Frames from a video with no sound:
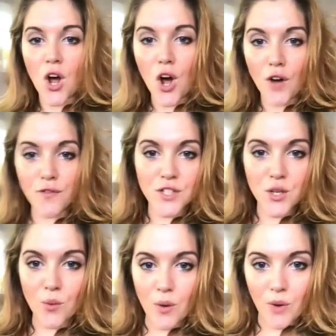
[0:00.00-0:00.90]

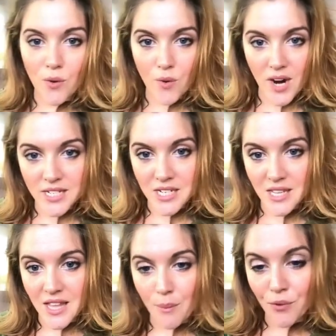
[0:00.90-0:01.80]
often when we're
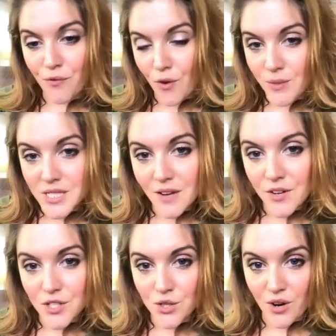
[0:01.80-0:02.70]
writing in that performance
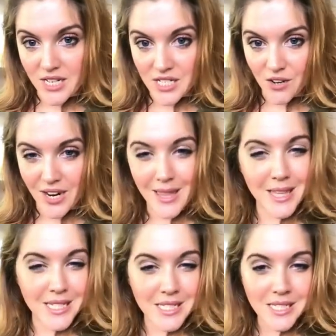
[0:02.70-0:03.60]
evidence criteria,
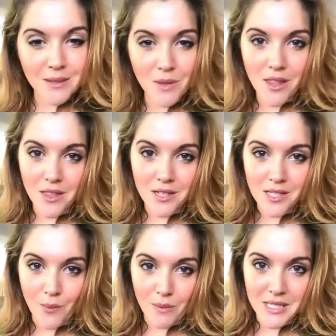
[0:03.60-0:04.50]
these are some of the things
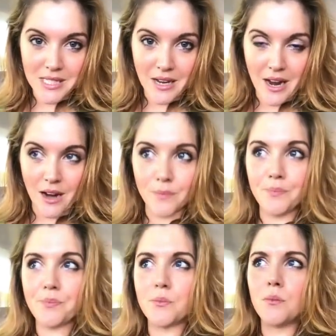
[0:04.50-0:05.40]
that we're missing out.
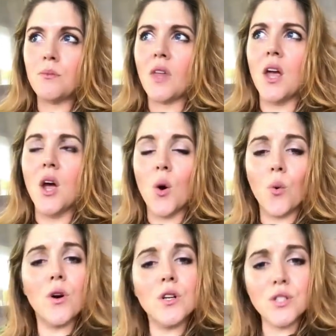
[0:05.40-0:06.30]

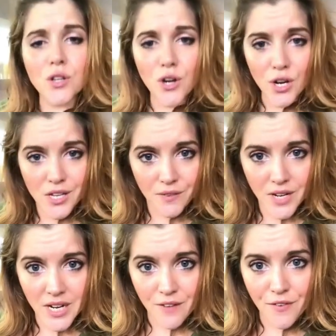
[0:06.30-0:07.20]
We're also not
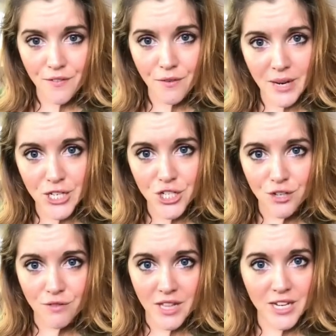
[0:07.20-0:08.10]
giving enough information
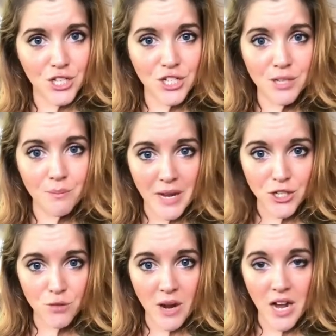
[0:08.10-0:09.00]
in relation to
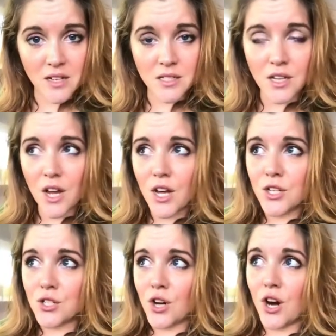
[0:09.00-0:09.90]
benchmarks.
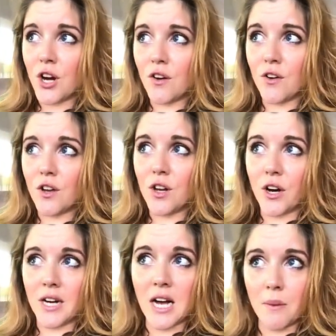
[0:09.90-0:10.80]
So,
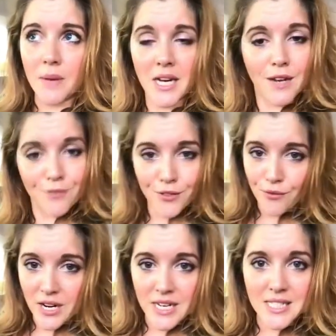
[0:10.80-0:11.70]
I'm going to give
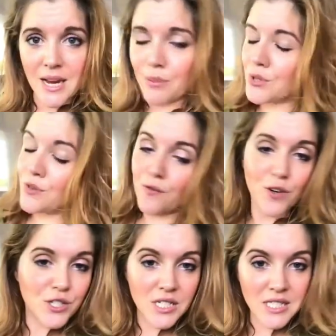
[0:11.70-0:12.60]
3 examples. The
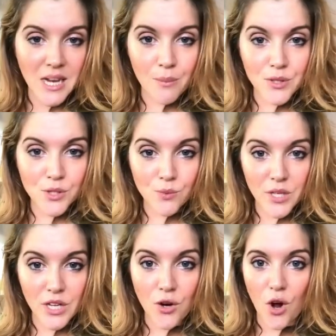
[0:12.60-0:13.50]
first example is a
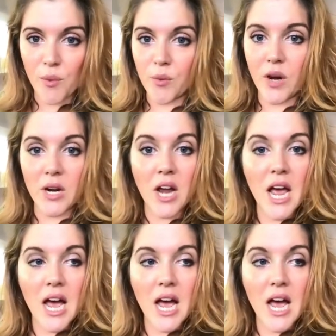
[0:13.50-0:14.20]
really common one.